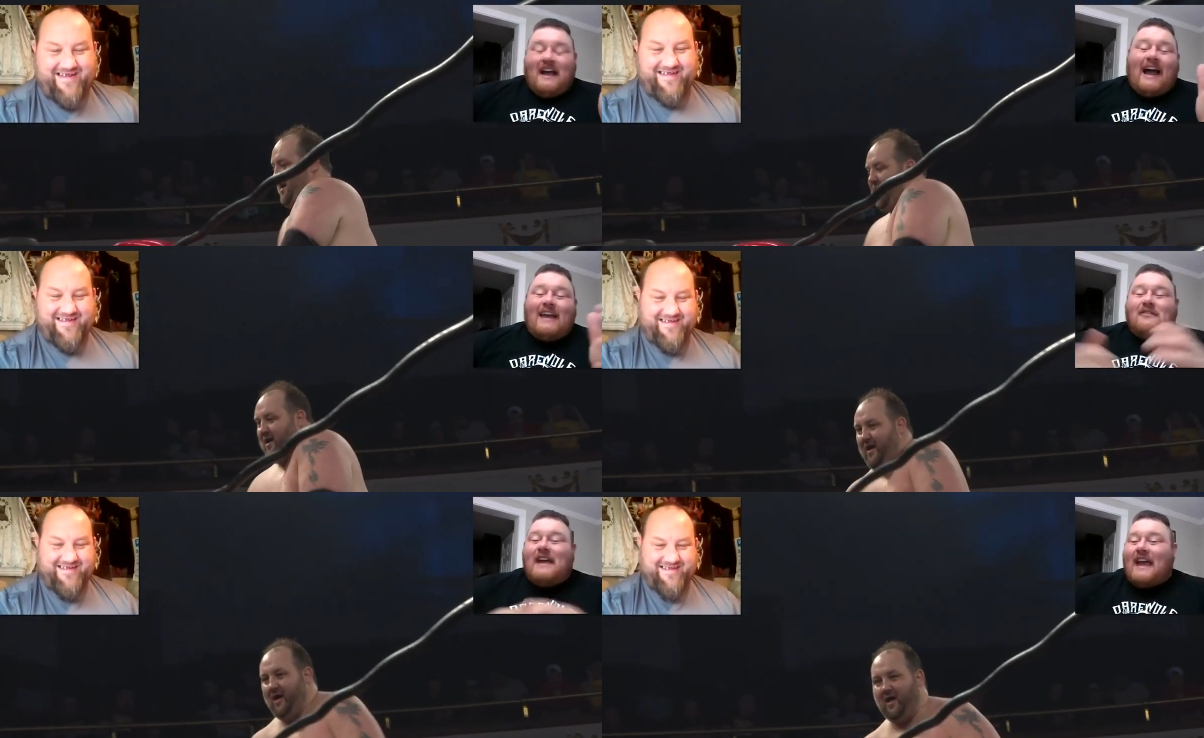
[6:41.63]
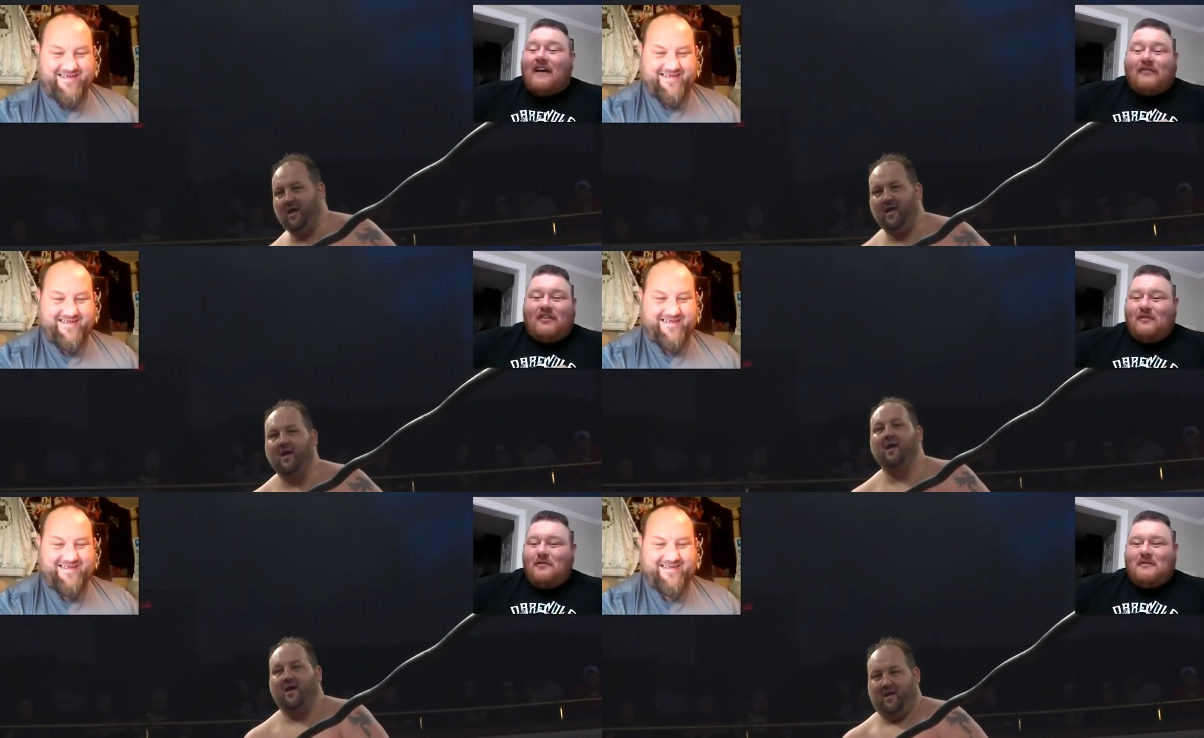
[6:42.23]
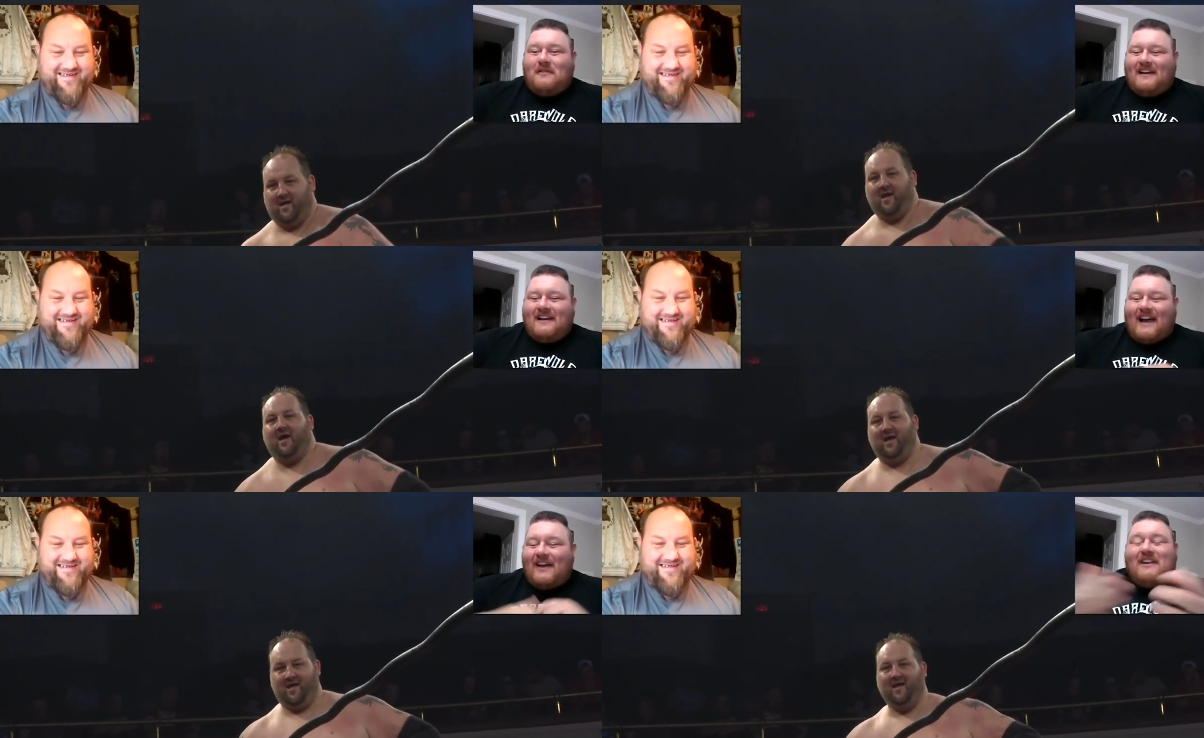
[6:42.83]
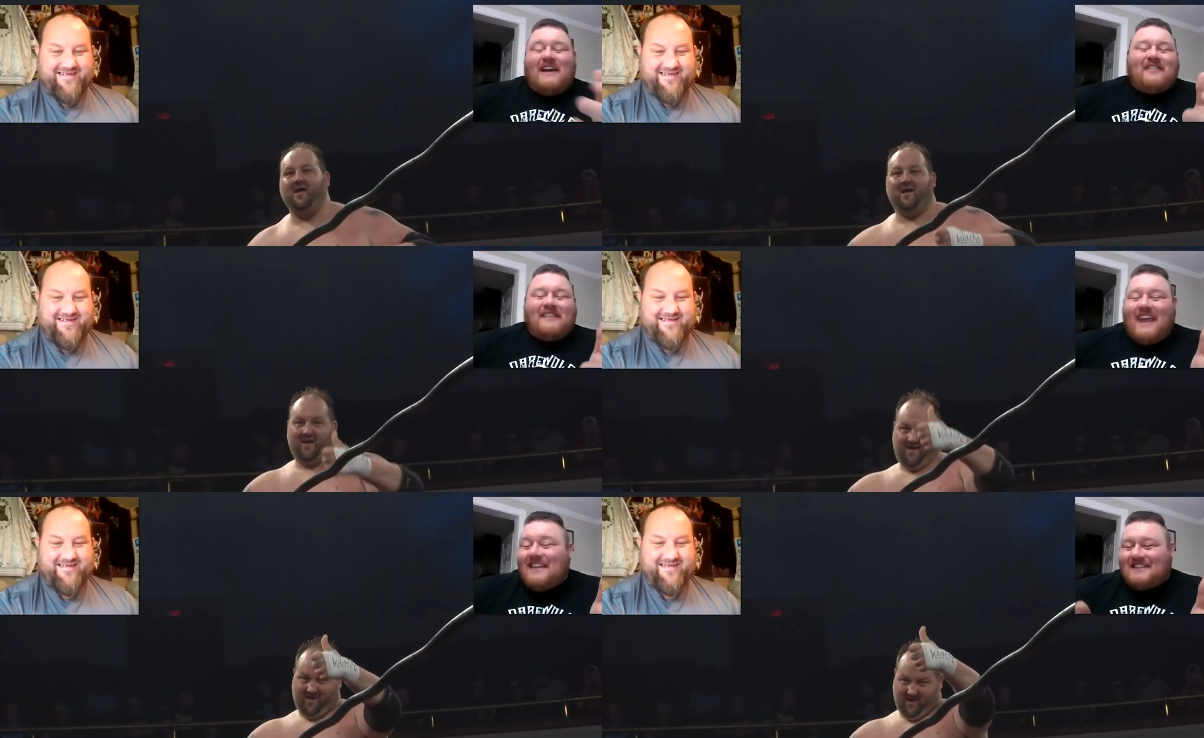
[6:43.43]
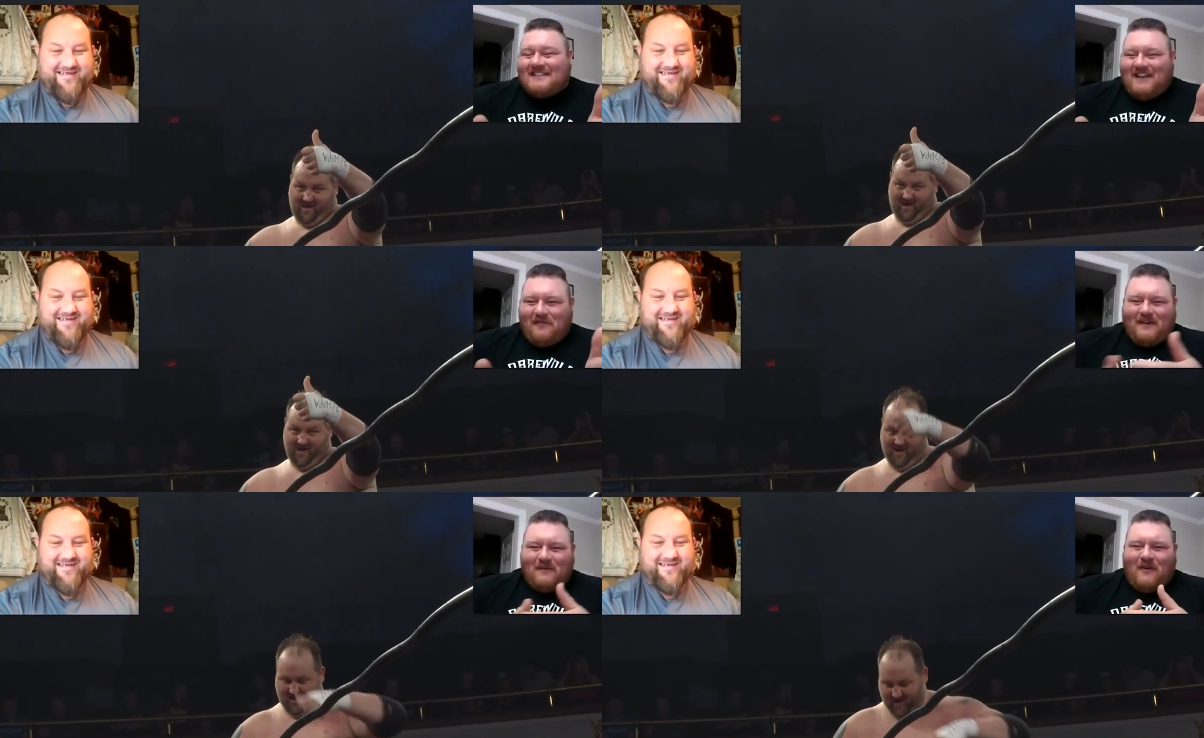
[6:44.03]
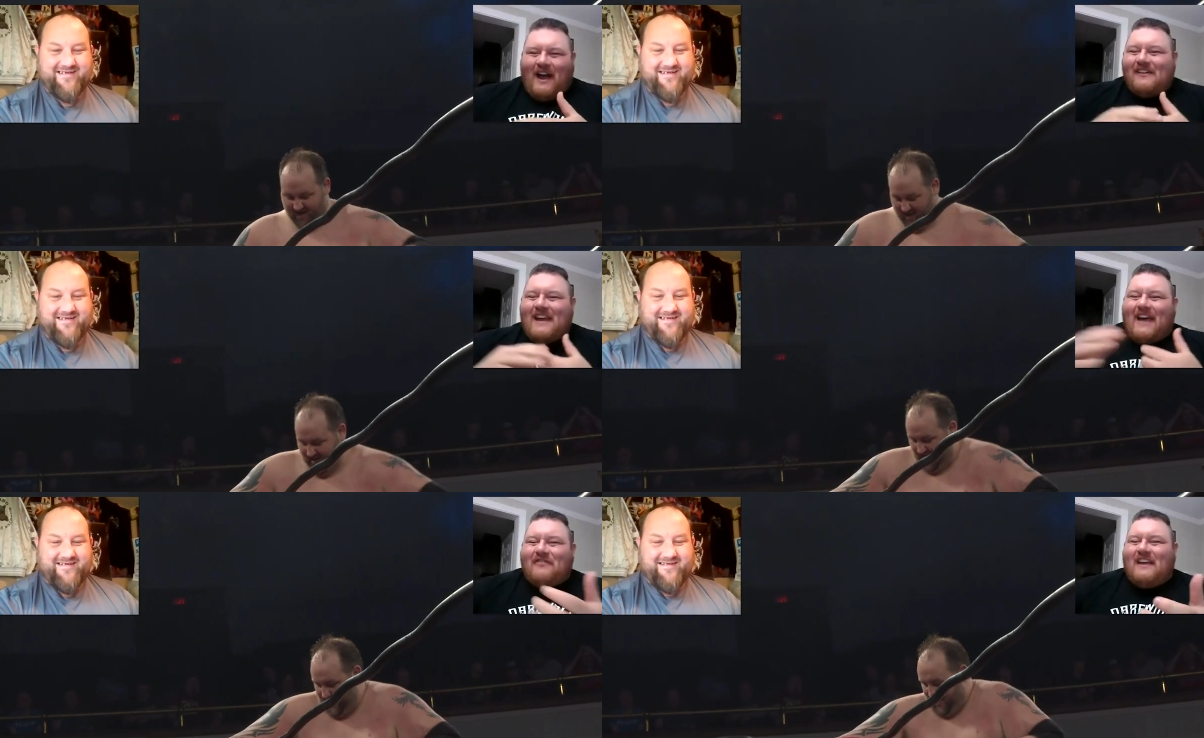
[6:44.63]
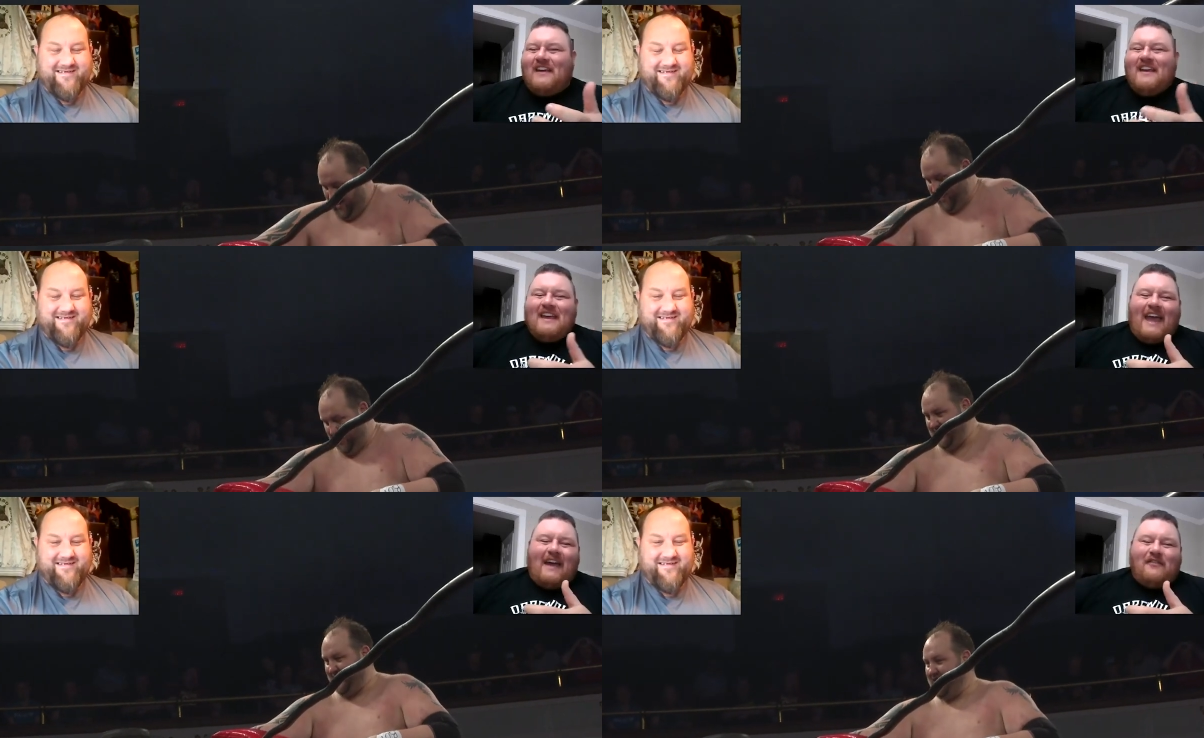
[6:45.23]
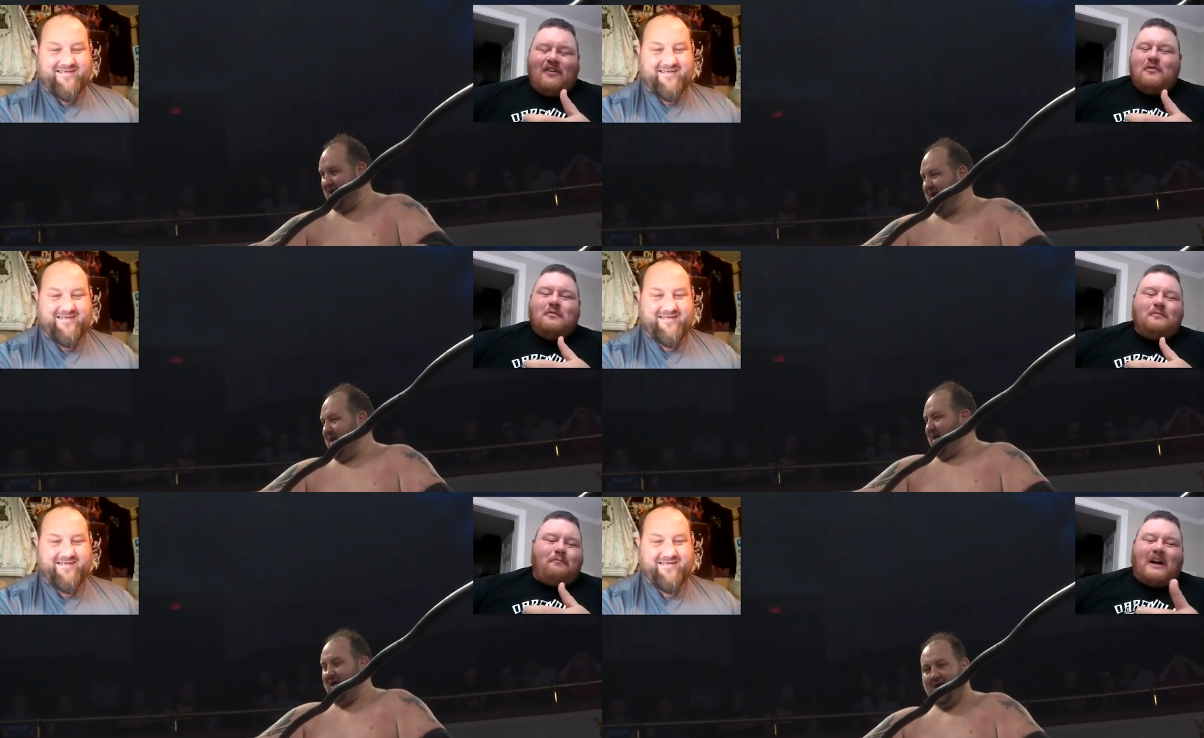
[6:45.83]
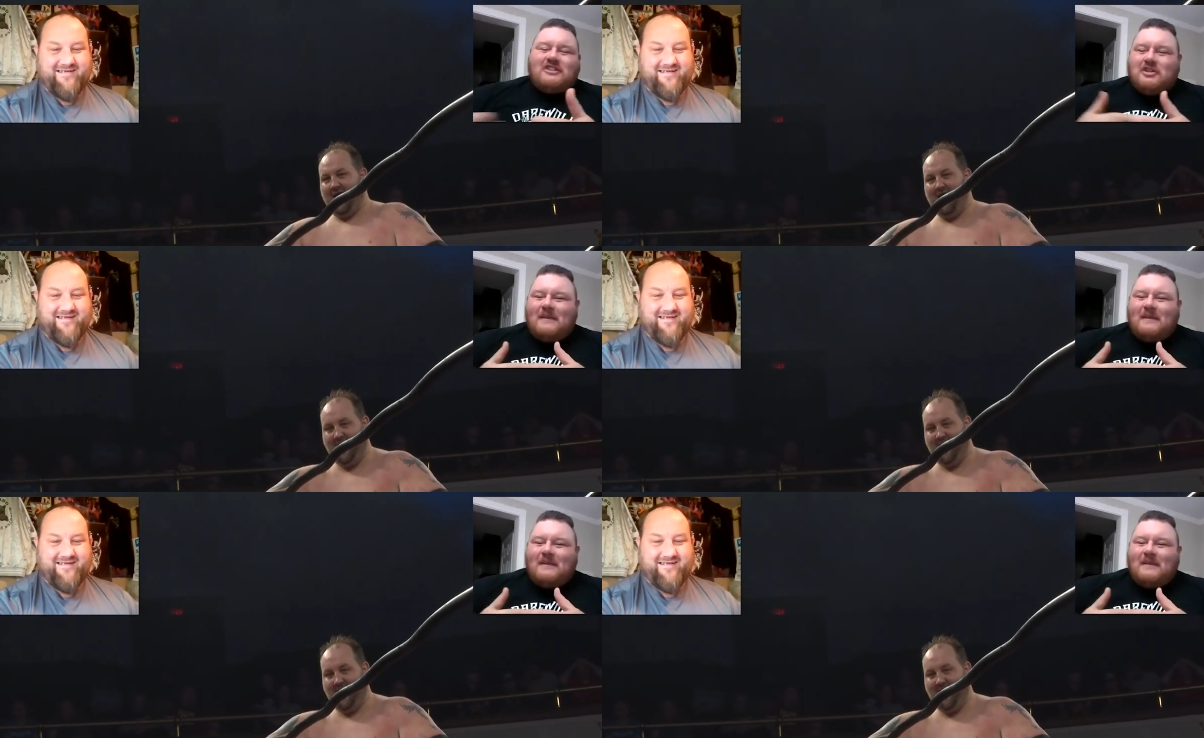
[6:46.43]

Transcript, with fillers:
Speaker 1: I don't have to uh, I don't have to take this stuff anymore. I don't have to have you punching